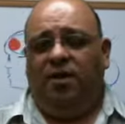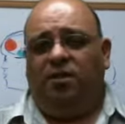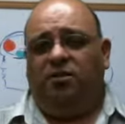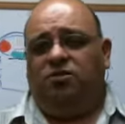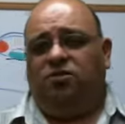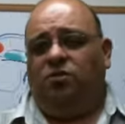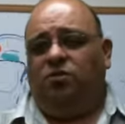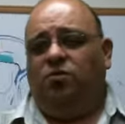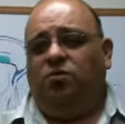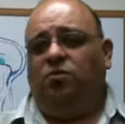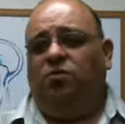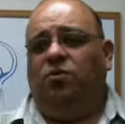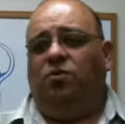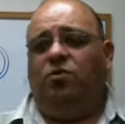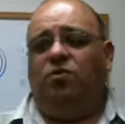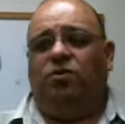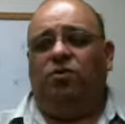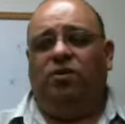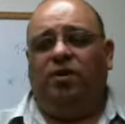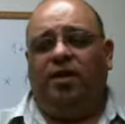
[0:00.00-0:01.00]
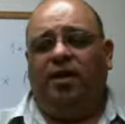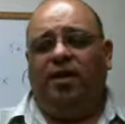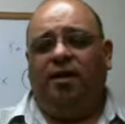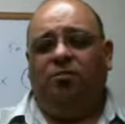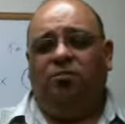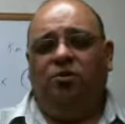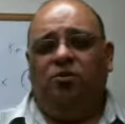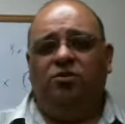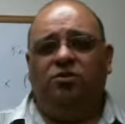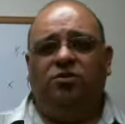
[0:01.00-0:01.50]
So when we're looking
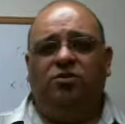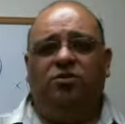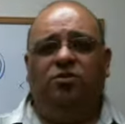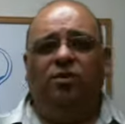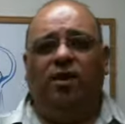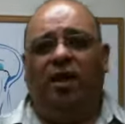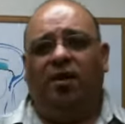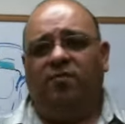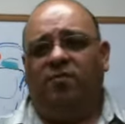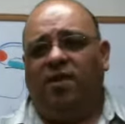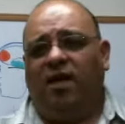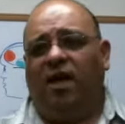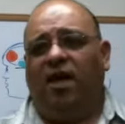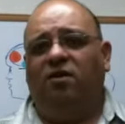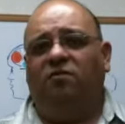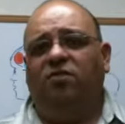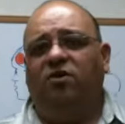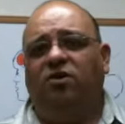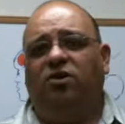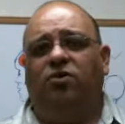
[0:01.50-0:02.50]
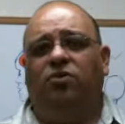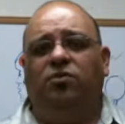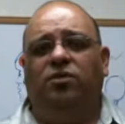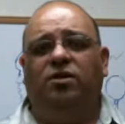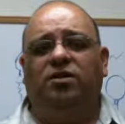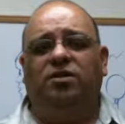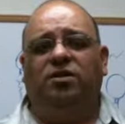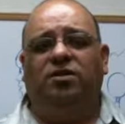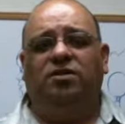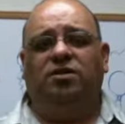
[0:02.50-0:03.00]
at motion, do you have to have
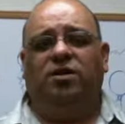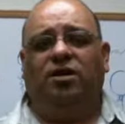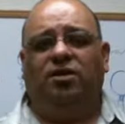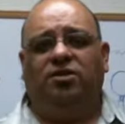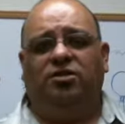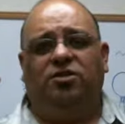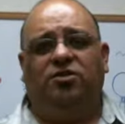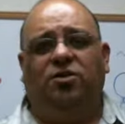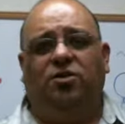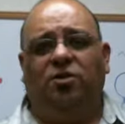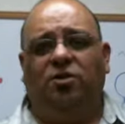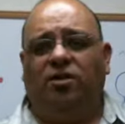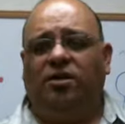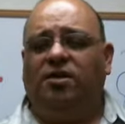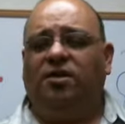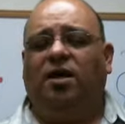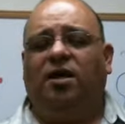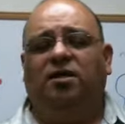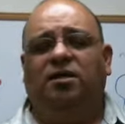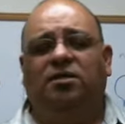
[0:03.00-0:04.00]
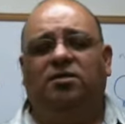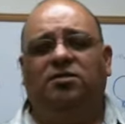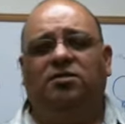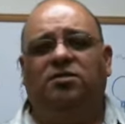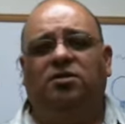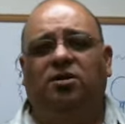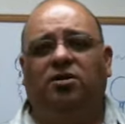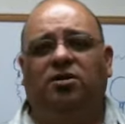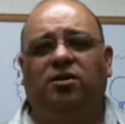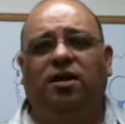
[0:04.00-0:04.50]
acuity to touch a target? Not
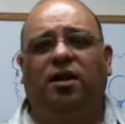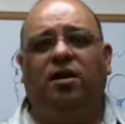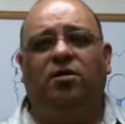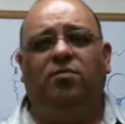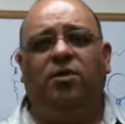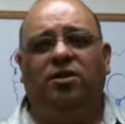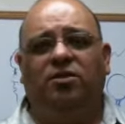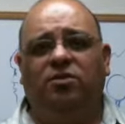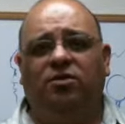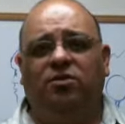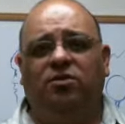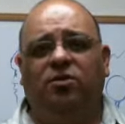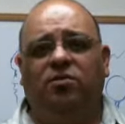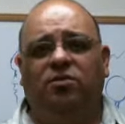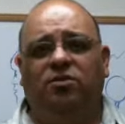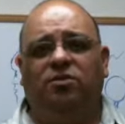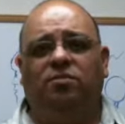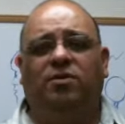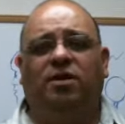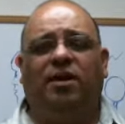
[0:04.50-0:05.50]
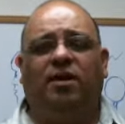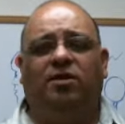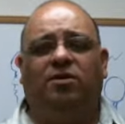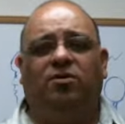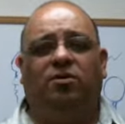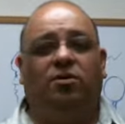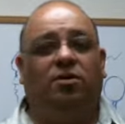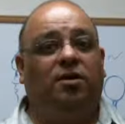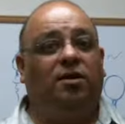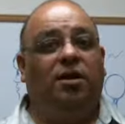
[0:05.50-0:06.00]
necessarily. How about to throw something at a
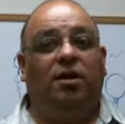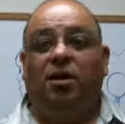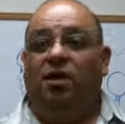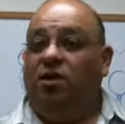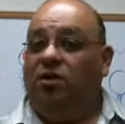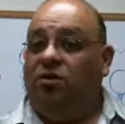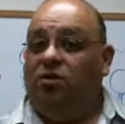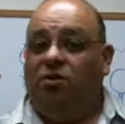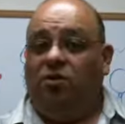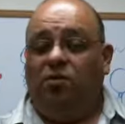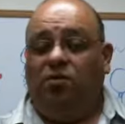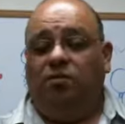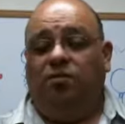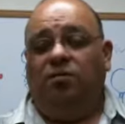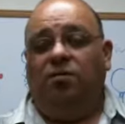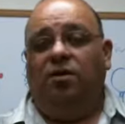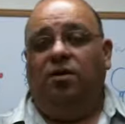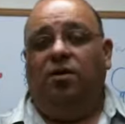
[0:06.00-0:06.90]
target? No.